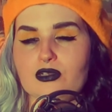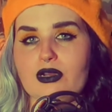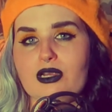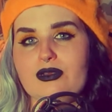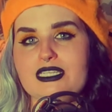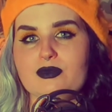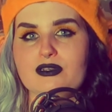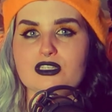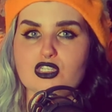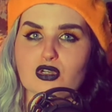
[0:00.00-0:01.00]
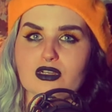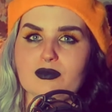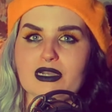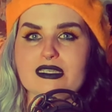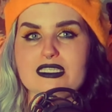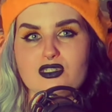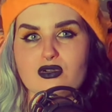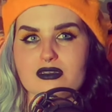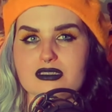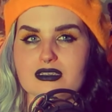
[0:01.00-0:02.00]
Gregory spoke to John about his
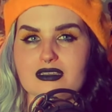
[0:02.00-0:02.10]
dogs,